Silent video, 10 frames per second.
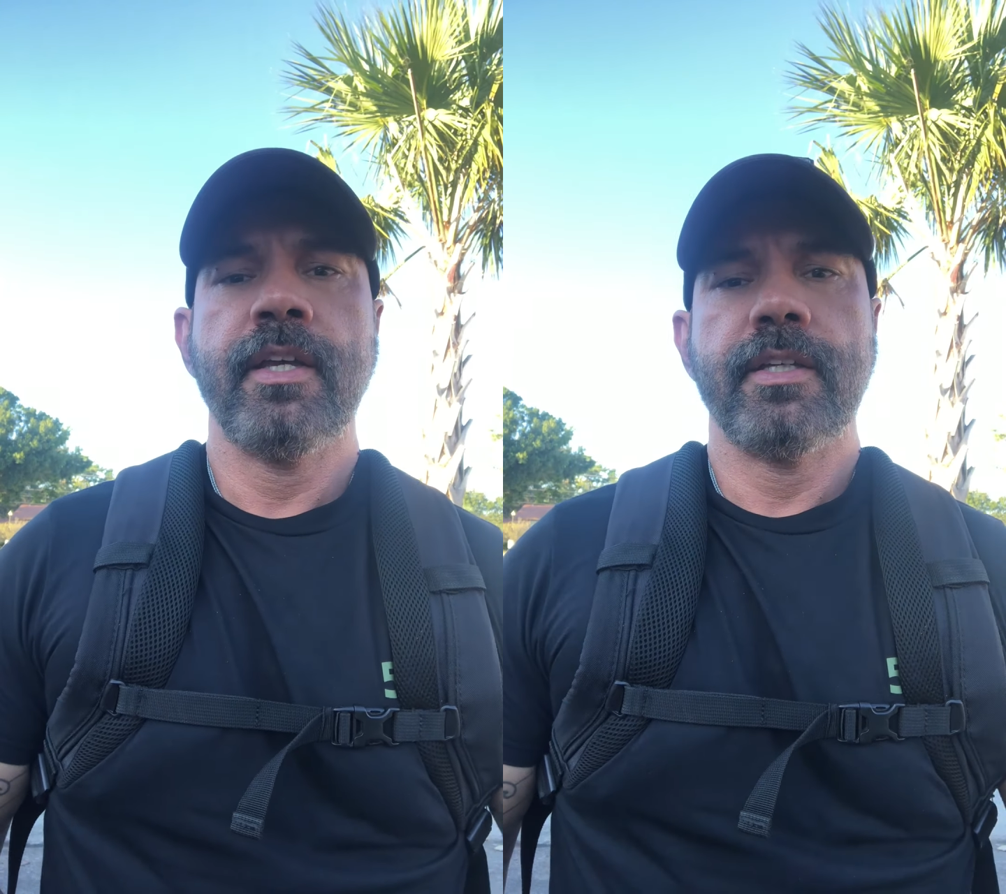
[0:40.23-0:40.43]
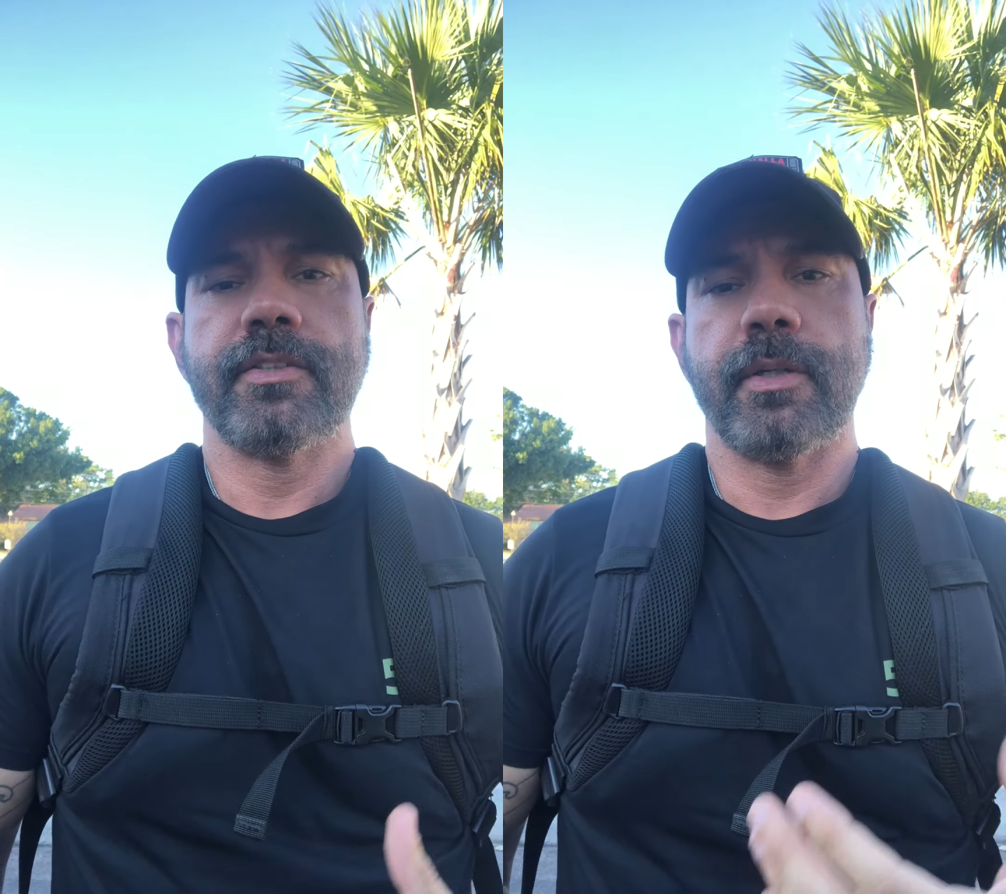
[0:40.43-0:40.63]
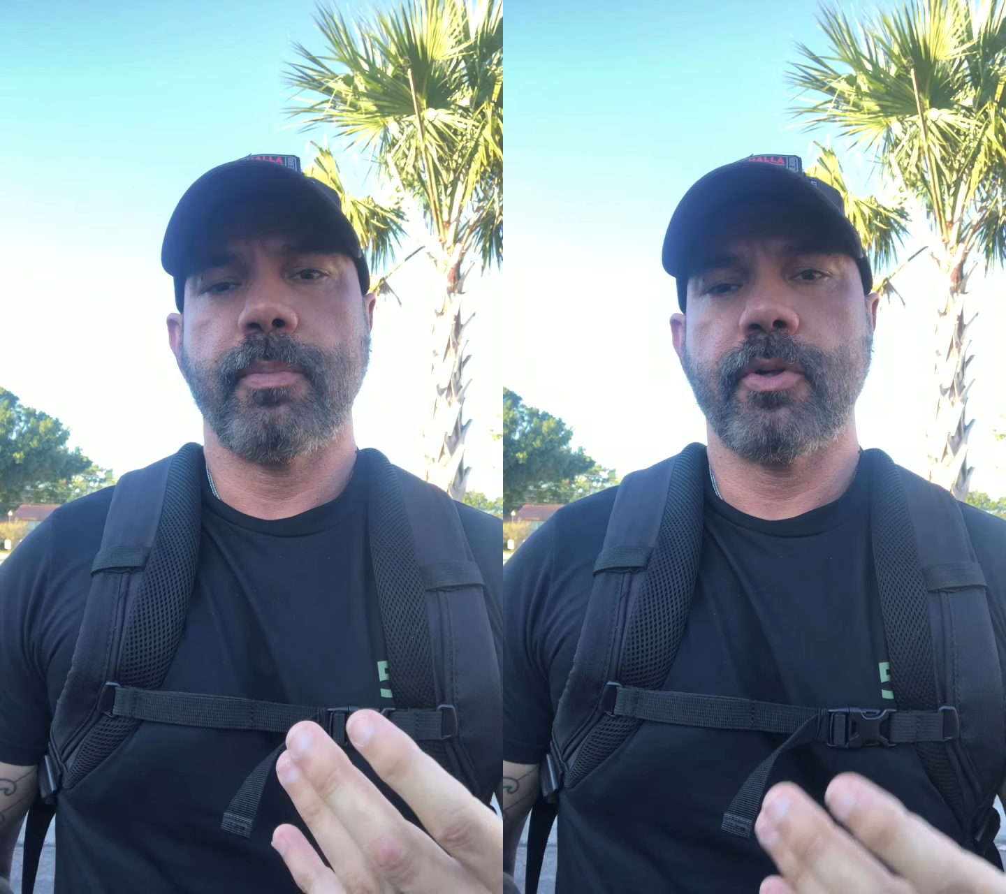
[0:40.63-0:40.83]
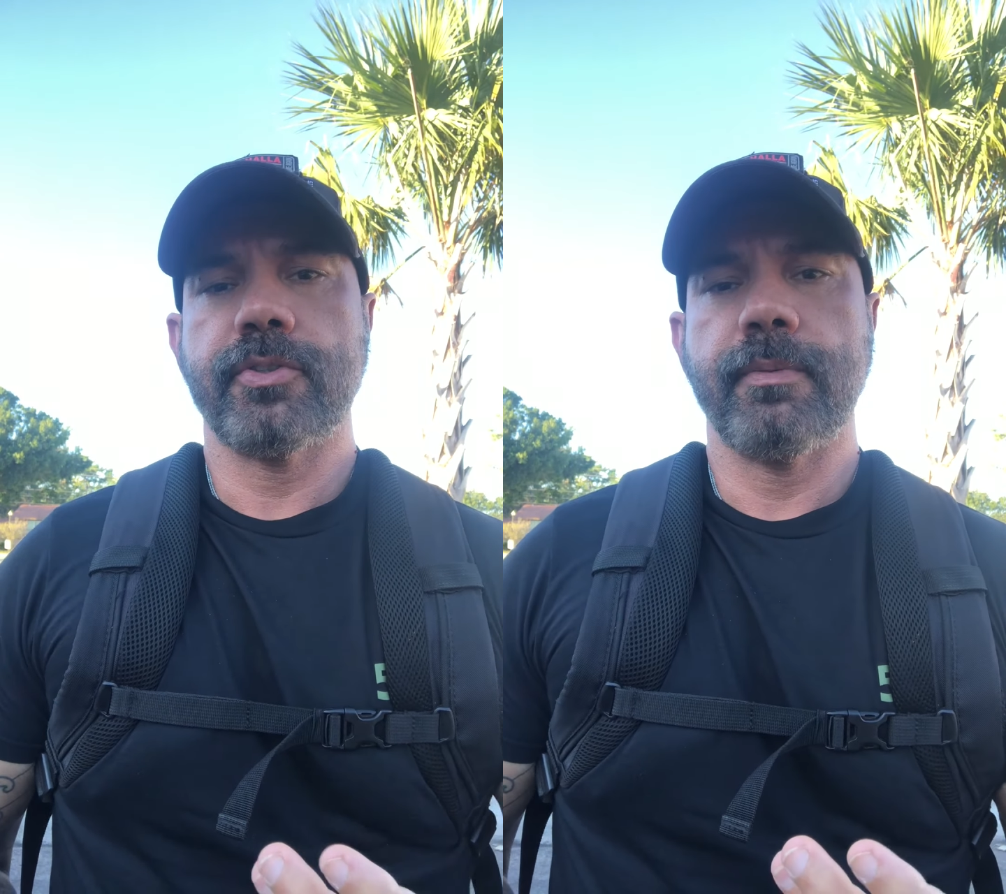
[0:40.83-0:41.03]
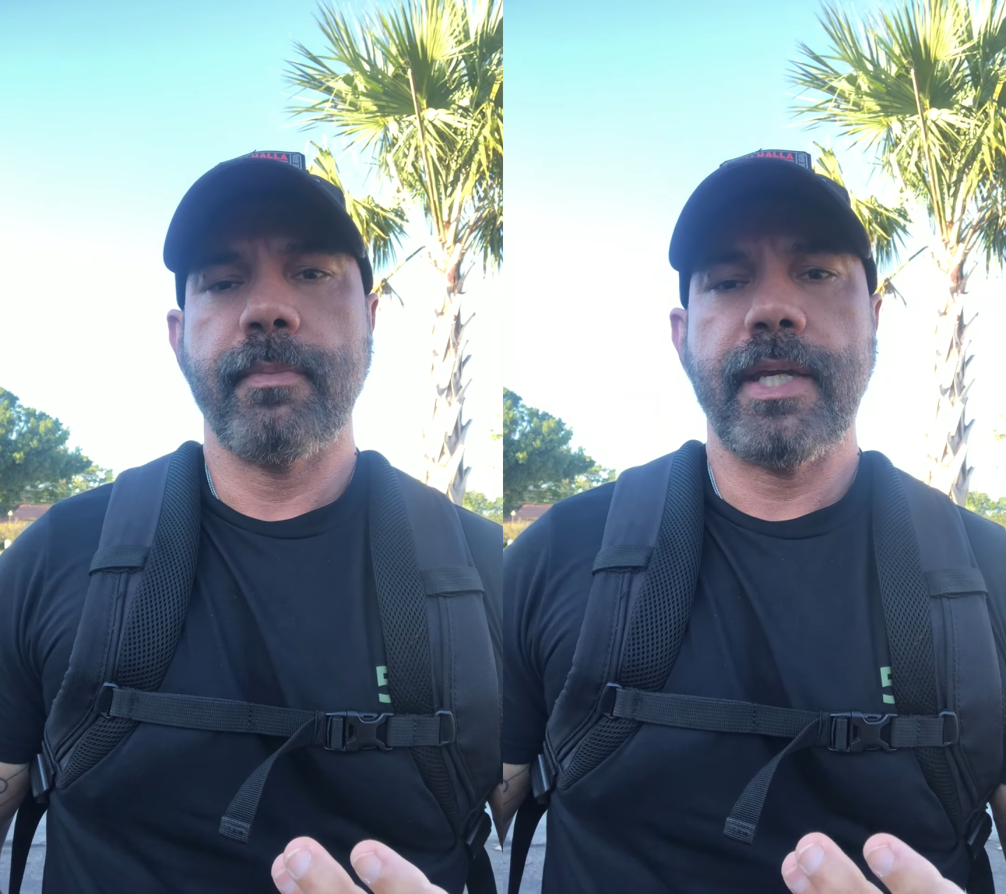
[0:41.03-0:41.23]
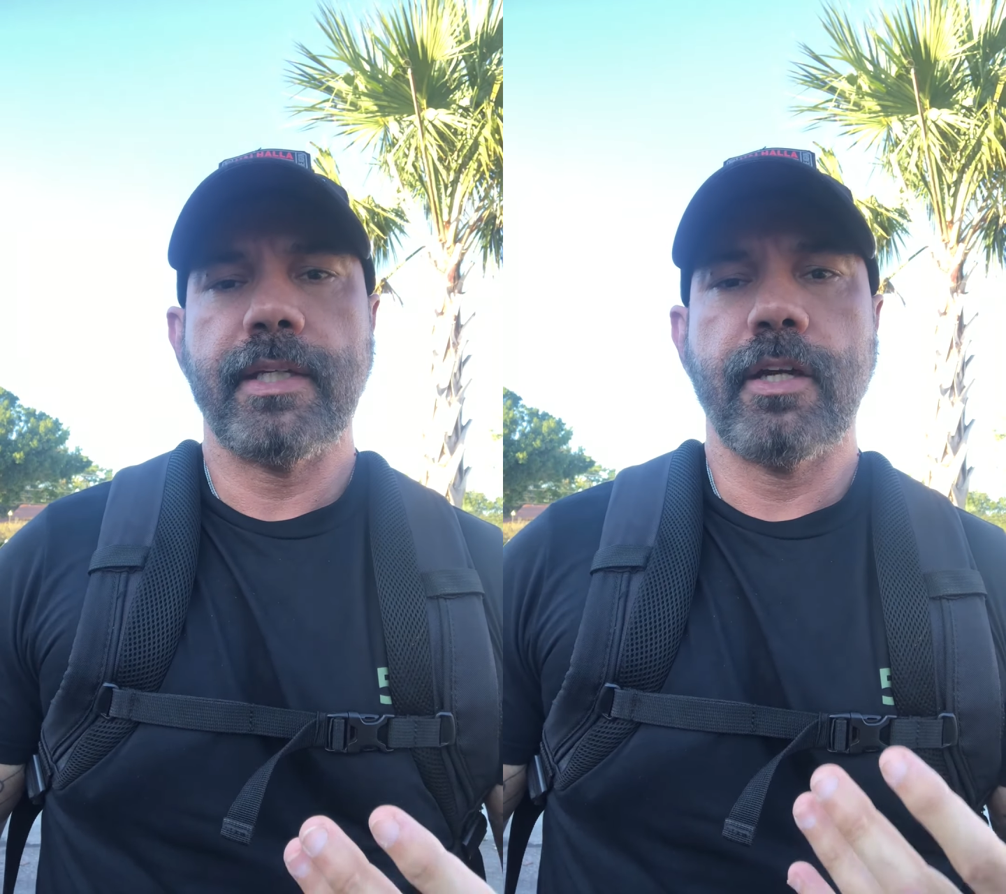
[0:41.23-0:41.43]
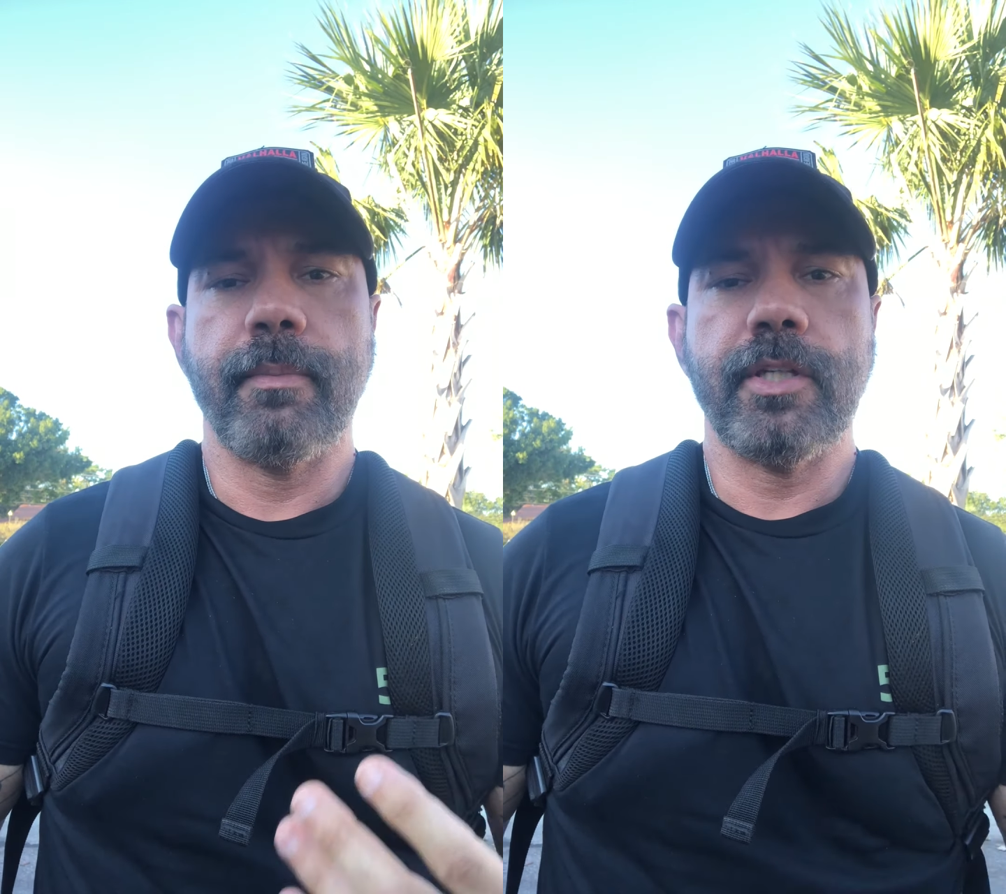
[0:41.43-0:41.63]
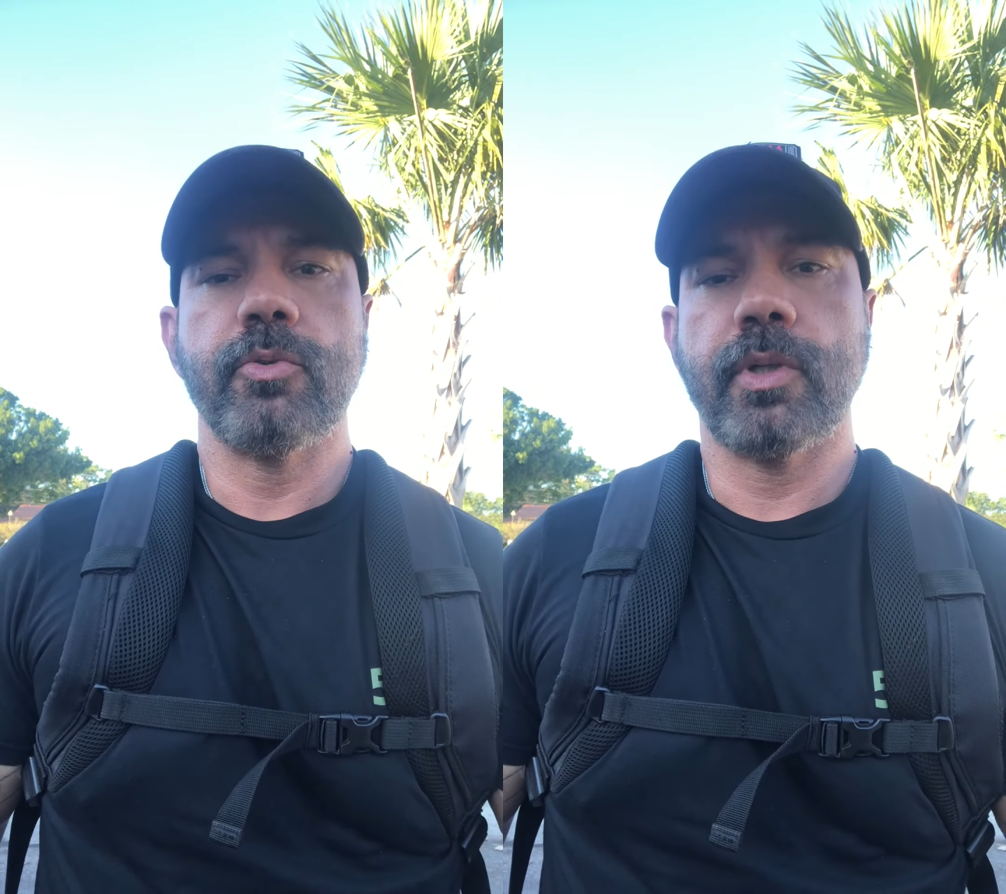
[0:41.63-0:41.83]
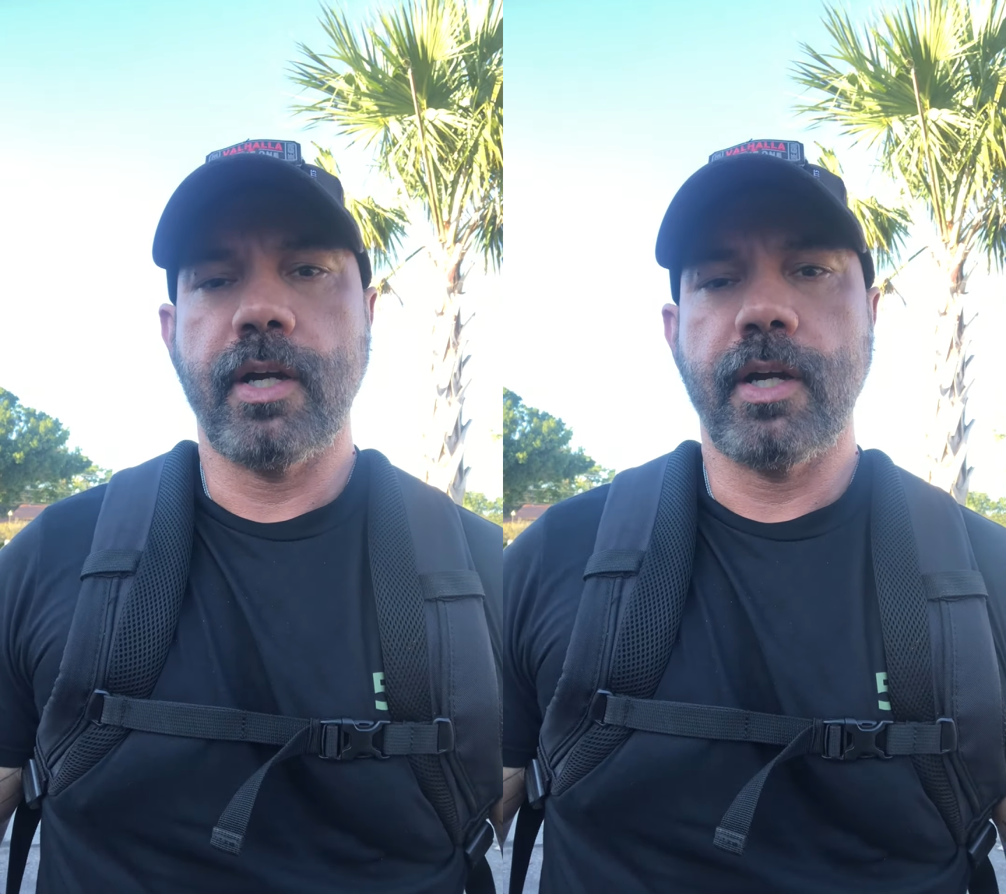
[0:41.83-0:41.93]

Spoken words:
is that a person may come into a